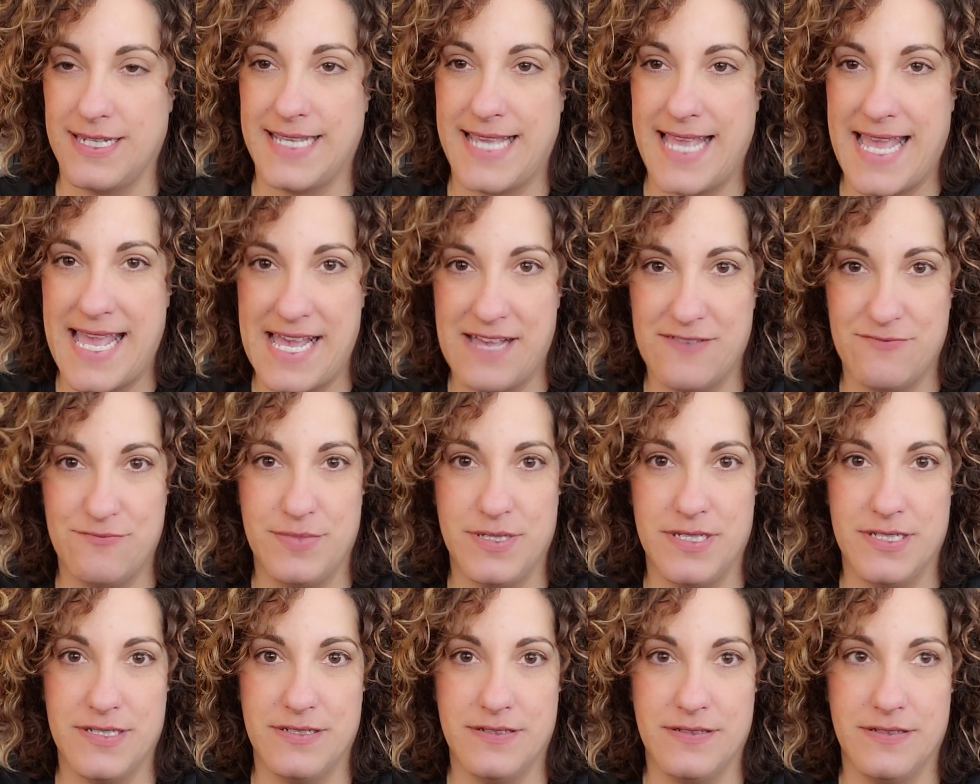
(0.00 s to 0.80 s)
I have
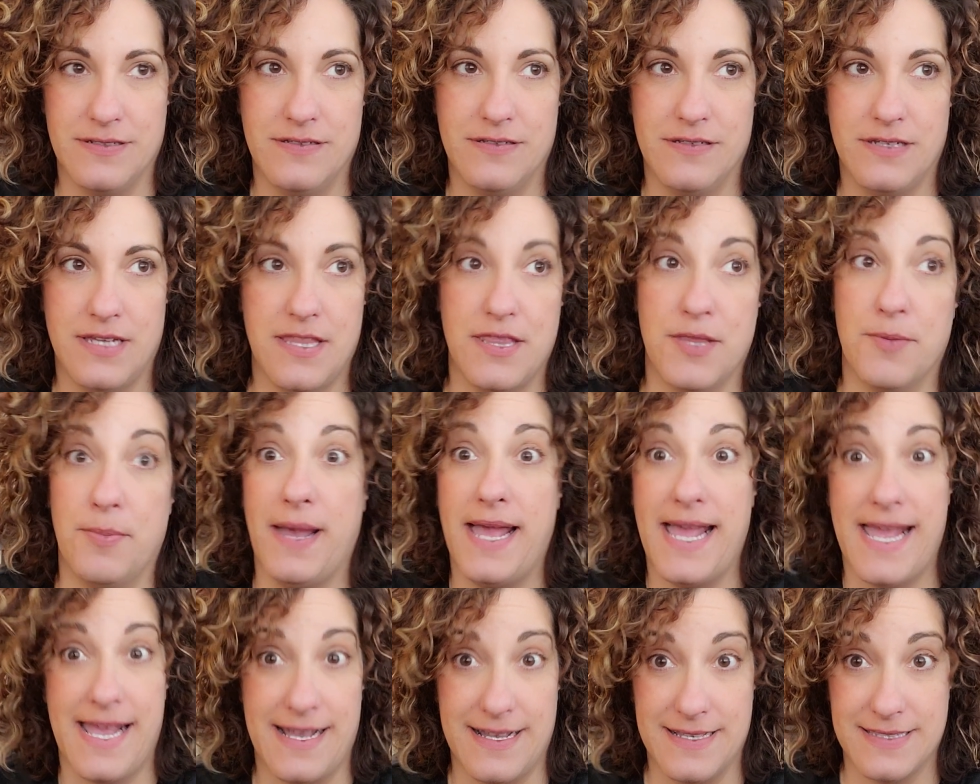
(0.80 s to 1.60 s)
been in the
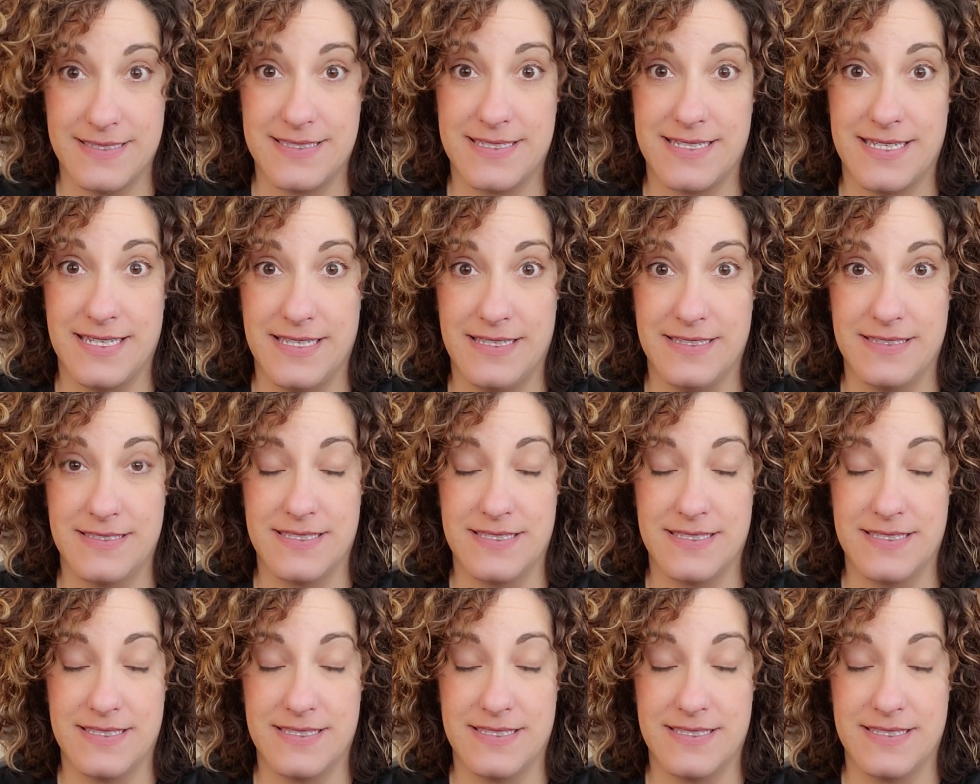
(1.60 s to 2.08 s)
past